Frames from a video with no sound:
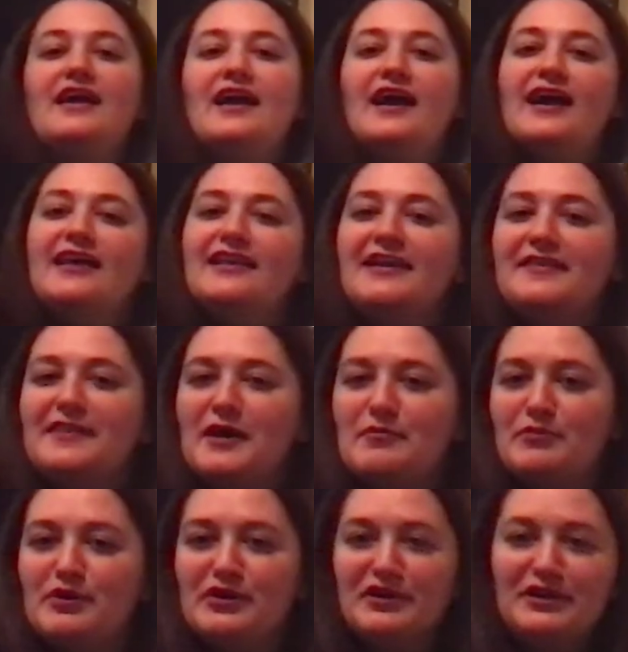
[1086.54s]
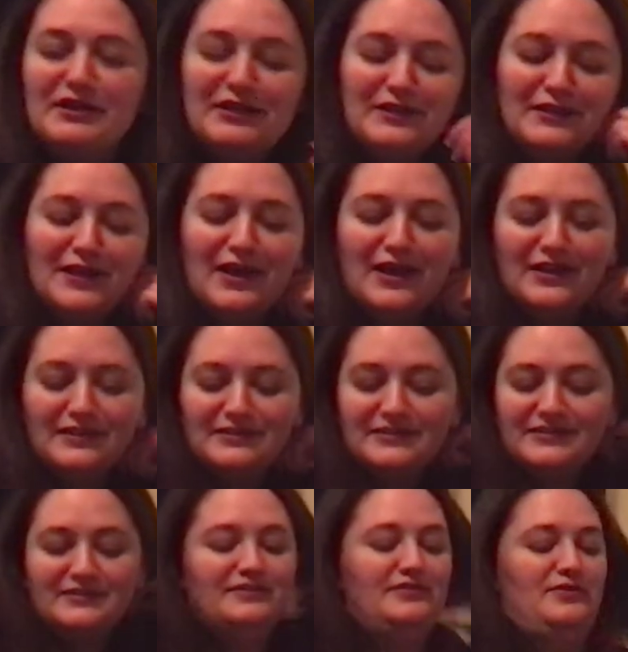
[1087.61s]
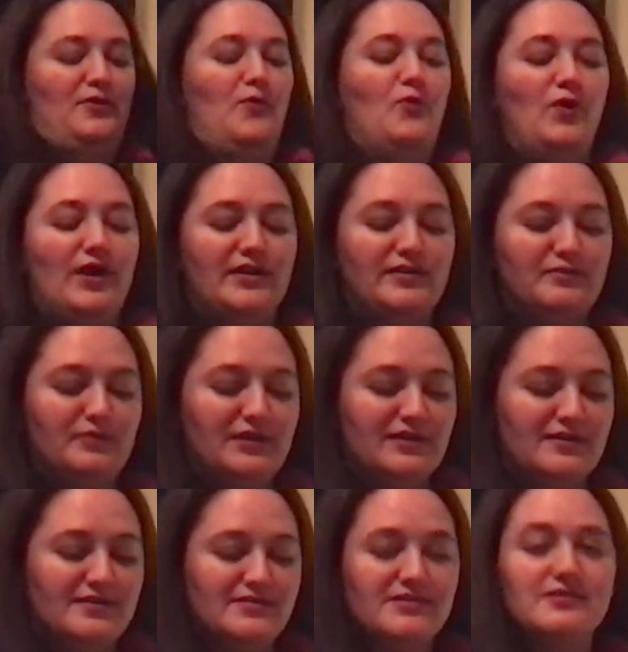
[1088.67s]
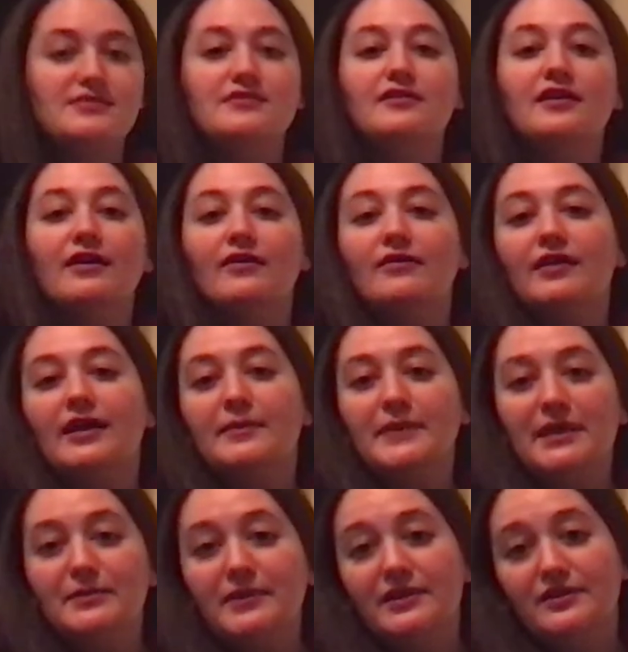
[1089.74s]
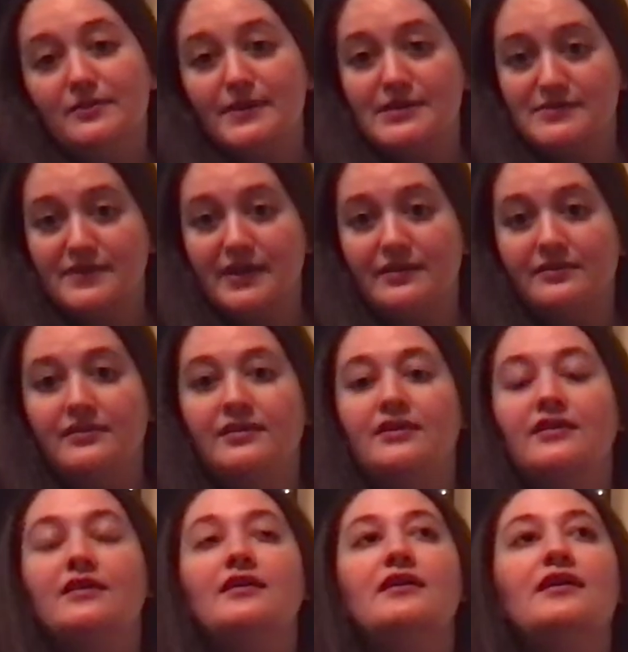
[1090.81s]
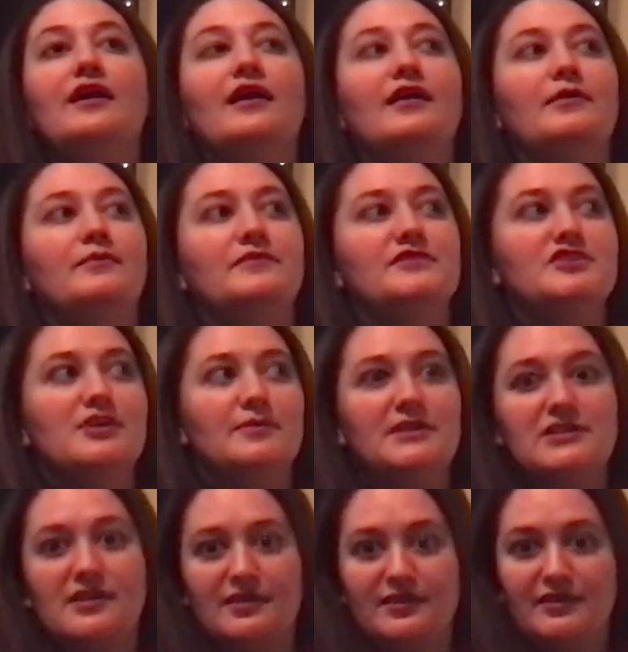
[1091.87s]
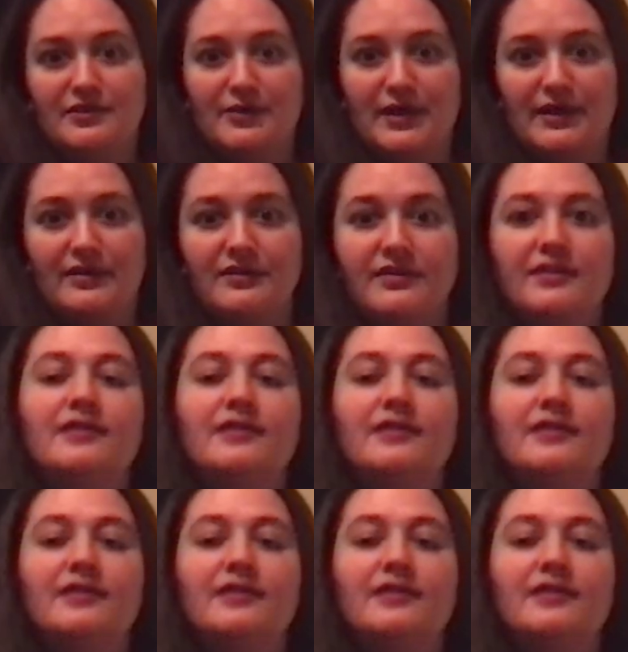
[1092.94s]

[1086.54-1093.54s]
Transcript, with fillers: I like that book a lot. One, because, you know, I made my new best friend, um, Chubby Toddler Crayon.